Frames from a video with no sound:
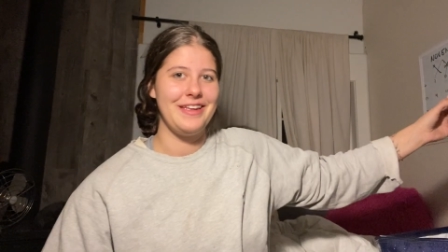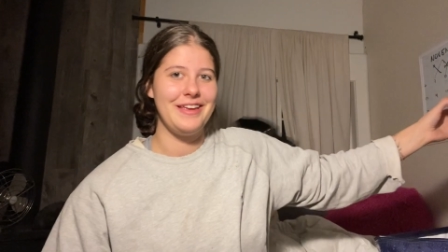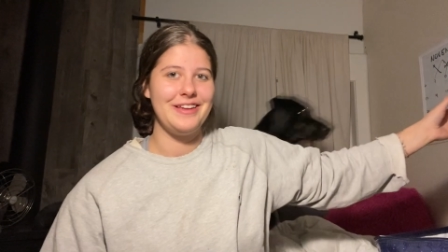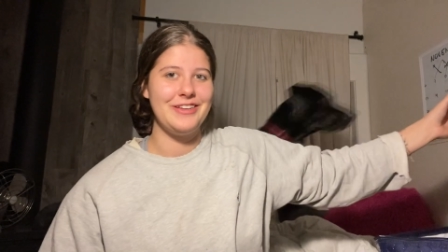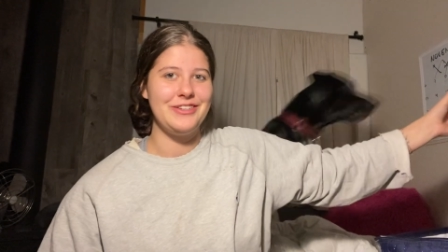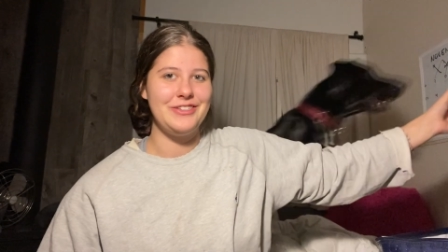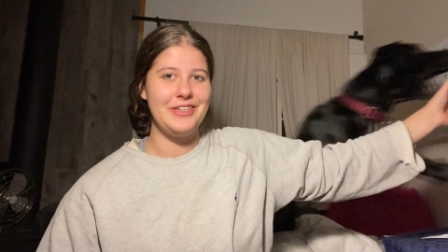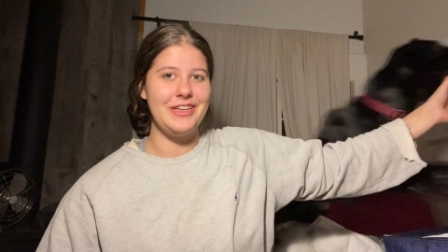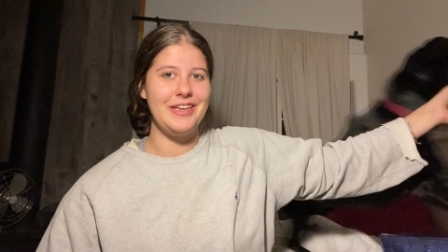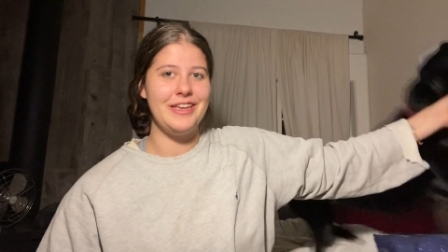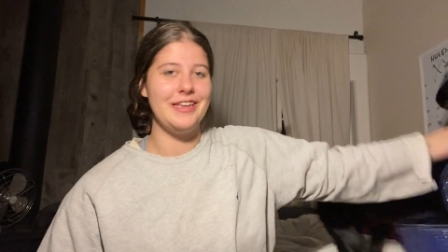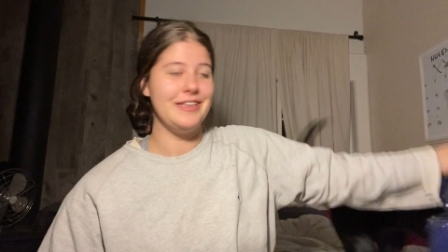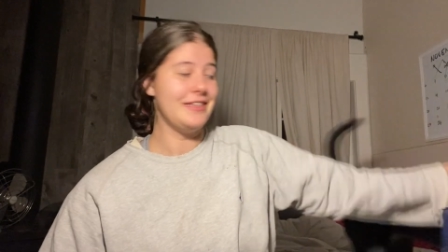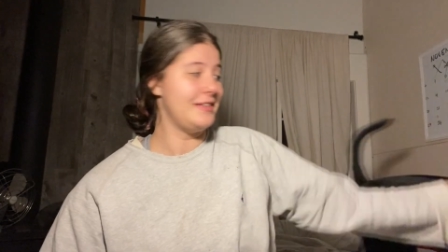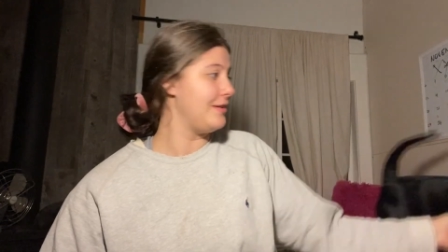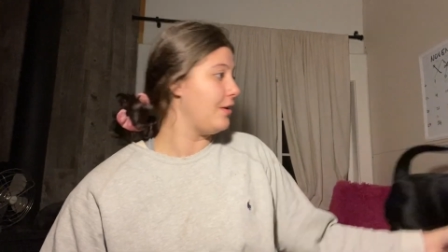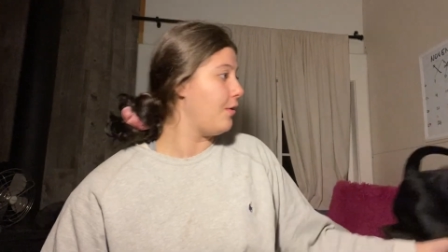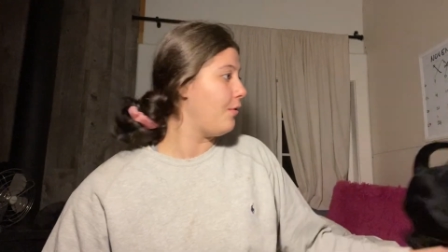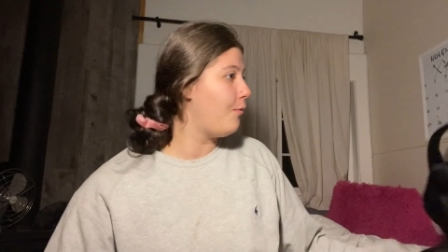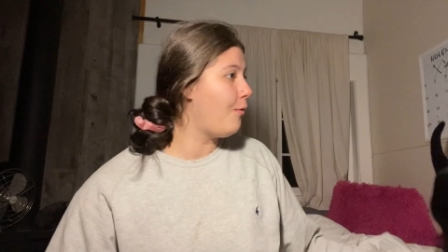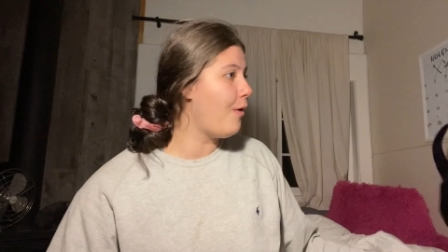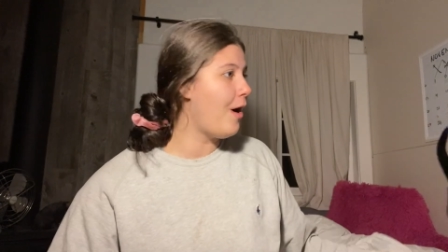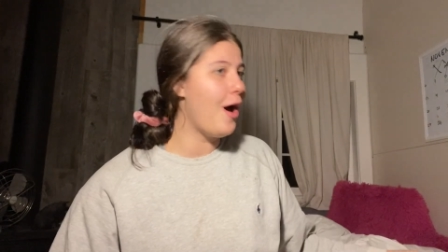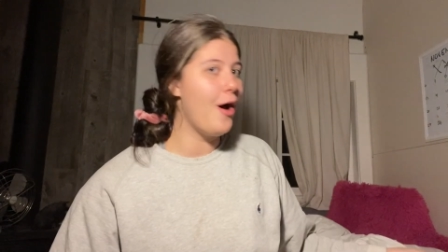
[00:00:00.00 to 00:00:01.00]
she is,
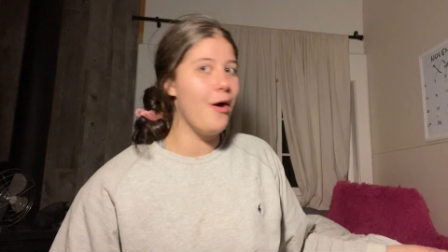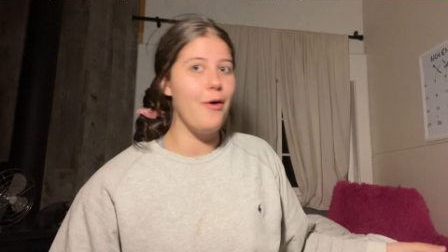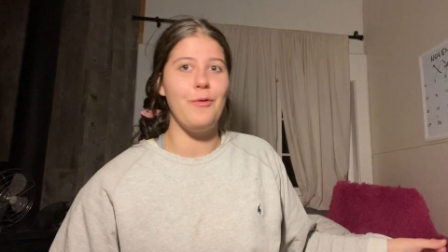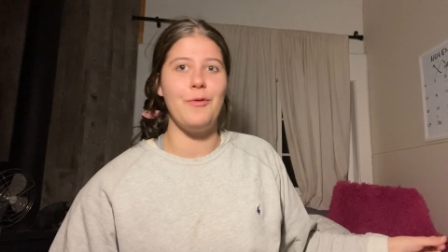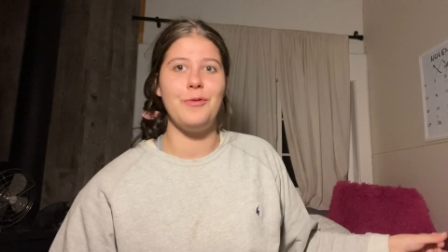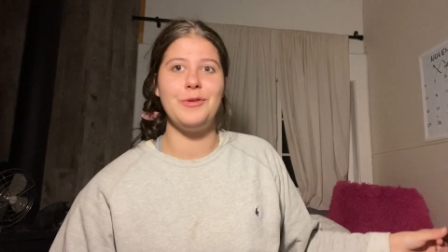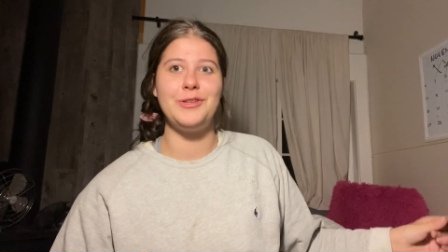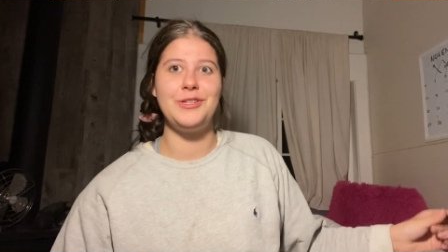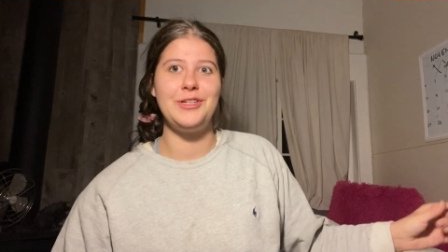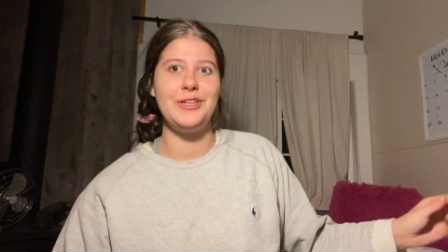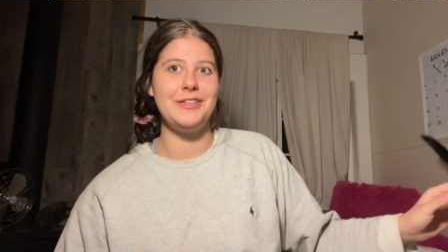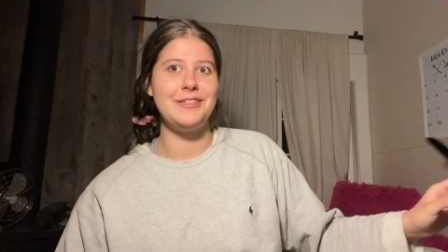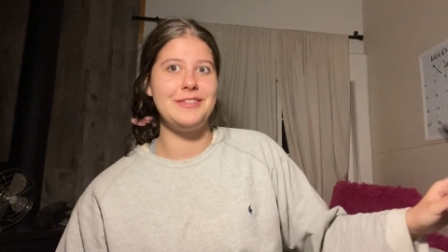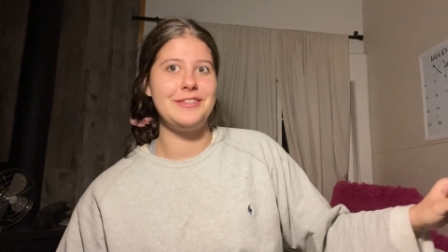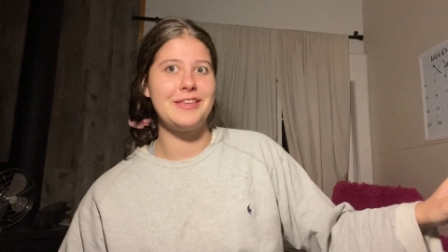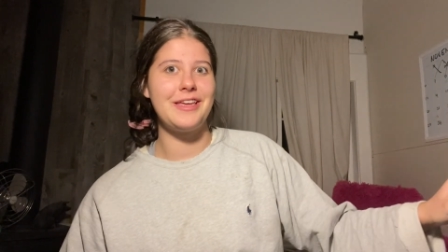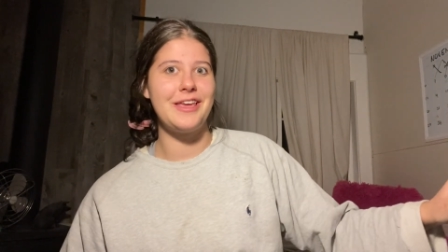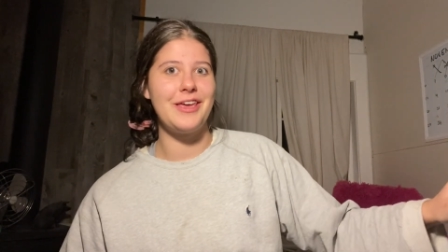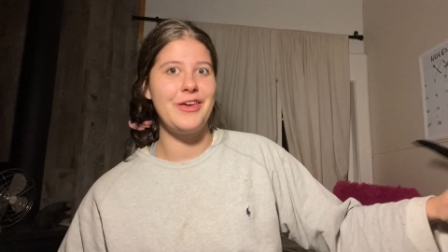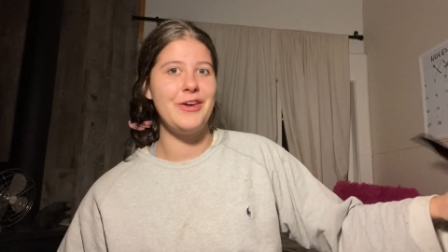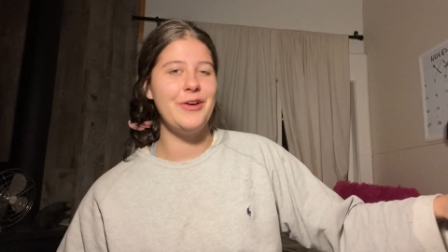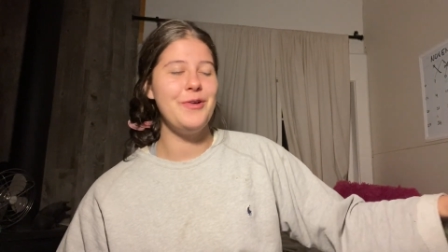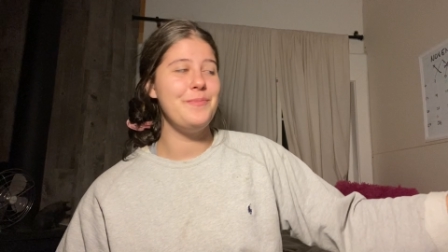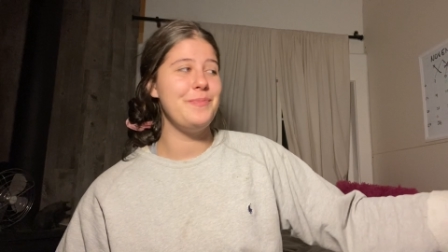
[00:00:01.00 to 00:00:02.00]
whoa, she's
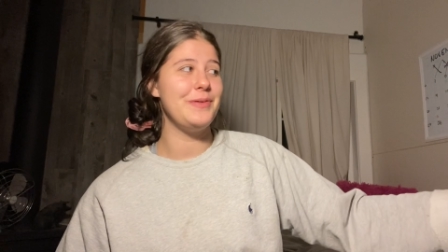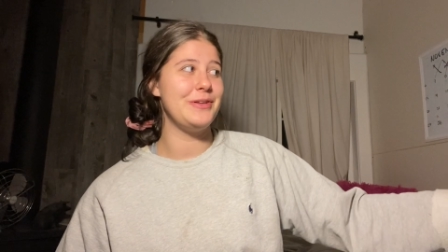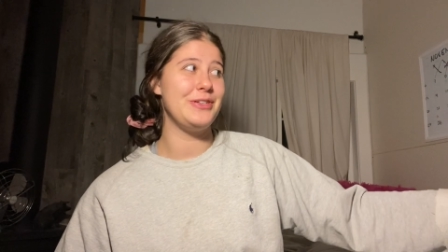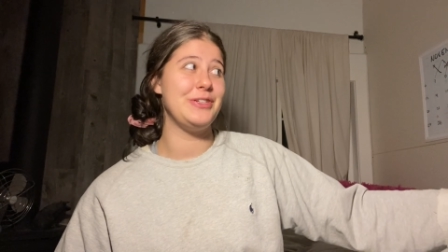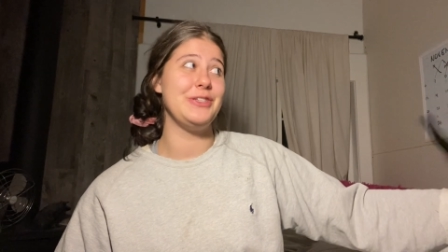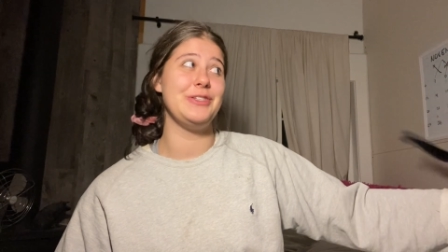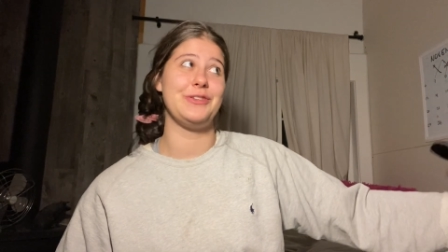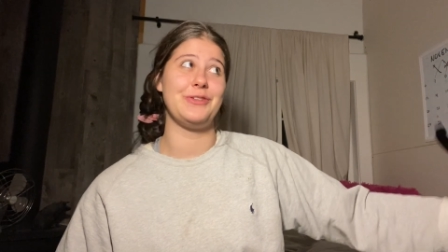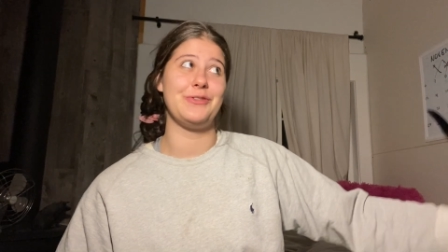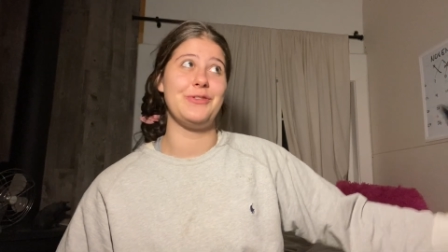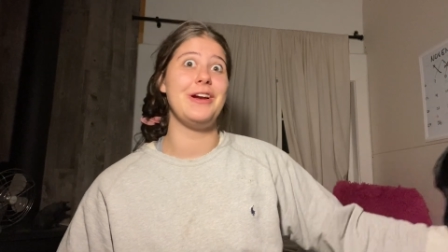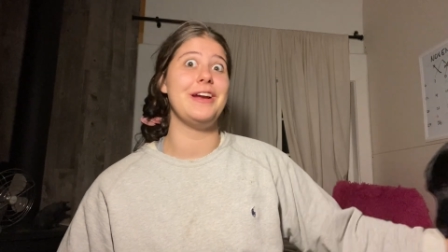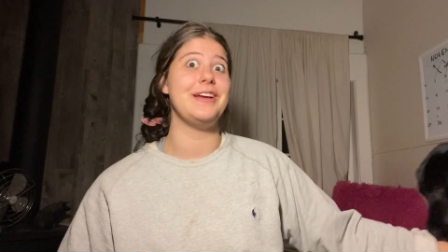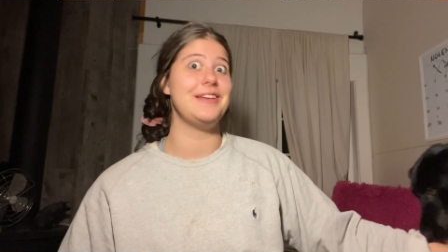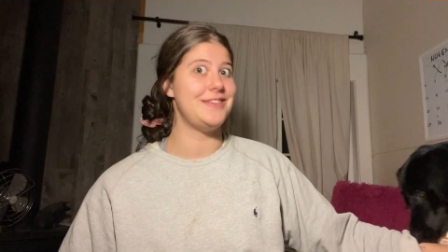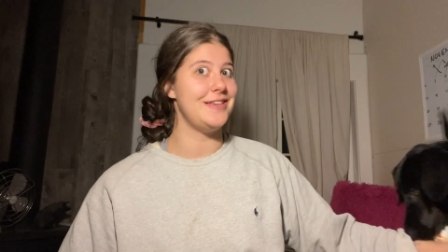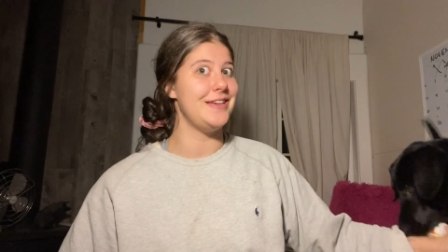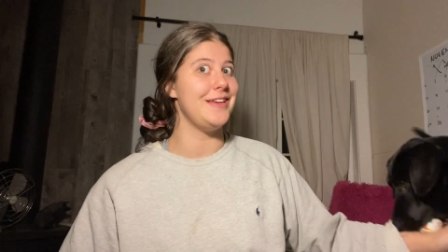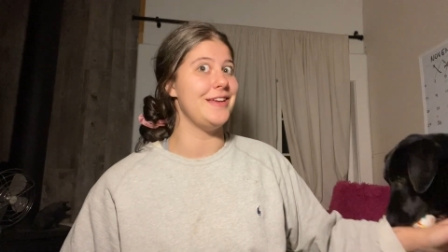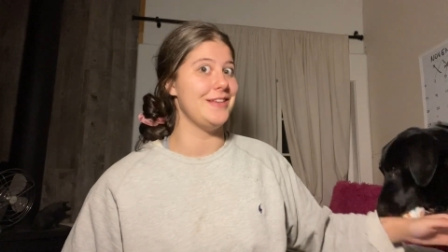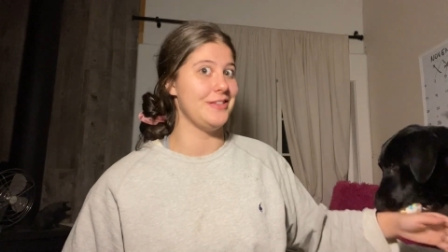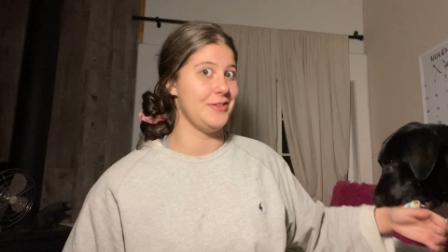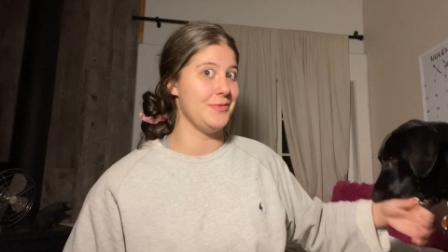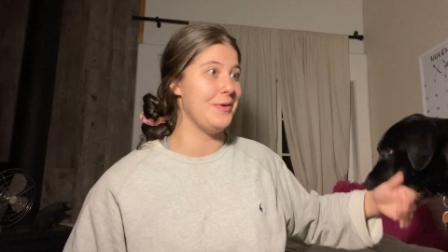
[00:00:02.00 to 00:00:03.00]
cute, but she's
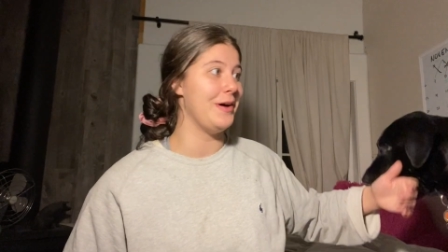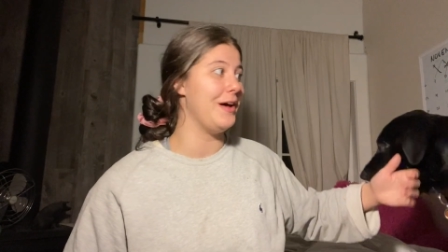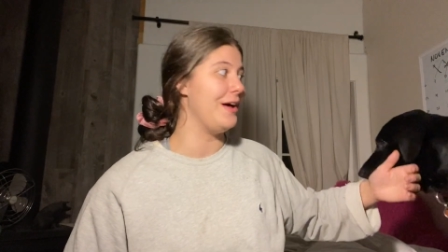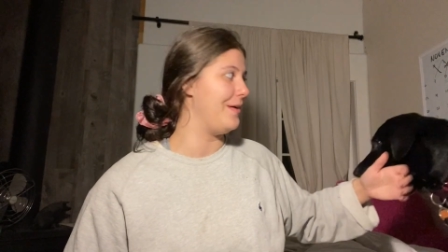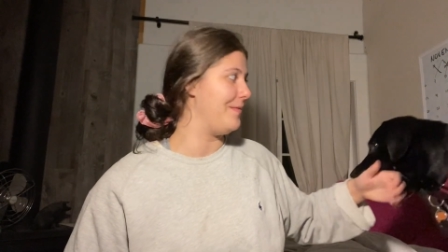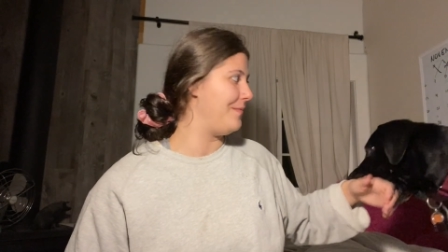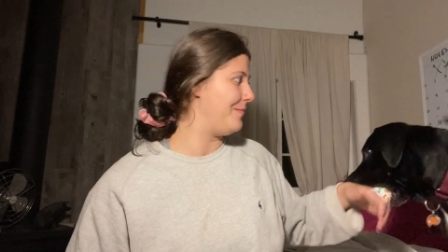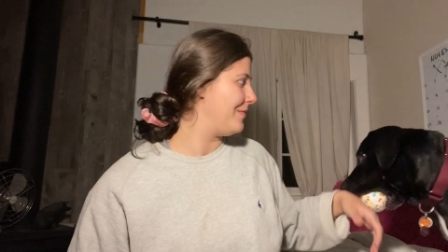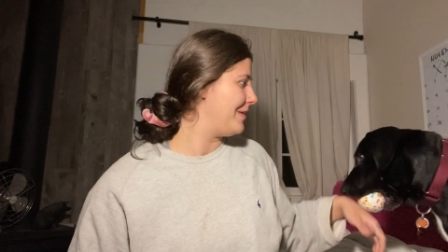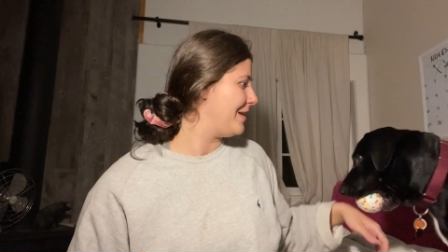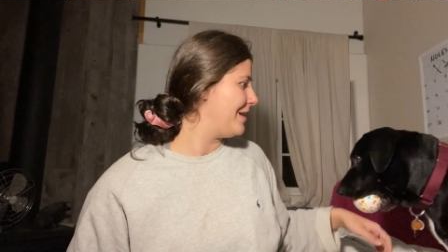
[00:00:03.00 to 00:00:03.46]
crazy as well.